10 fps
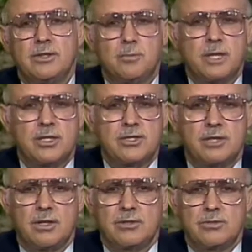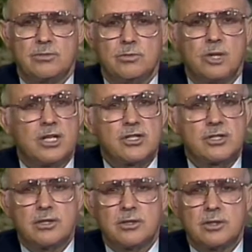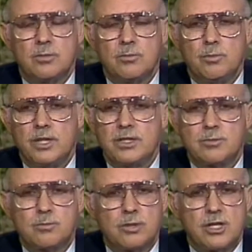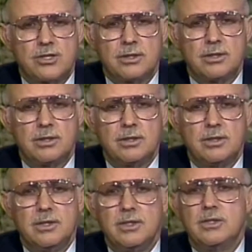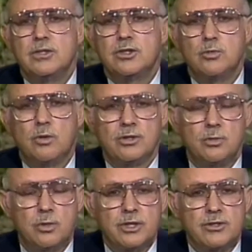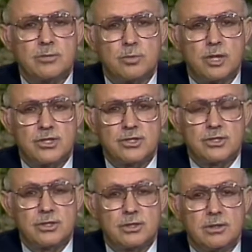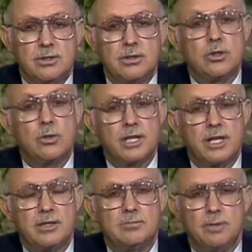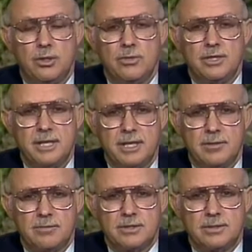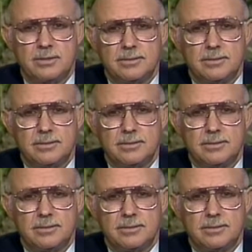in the penstocks rushed under tremendous pressure toward the wheels and brushes located below the dams.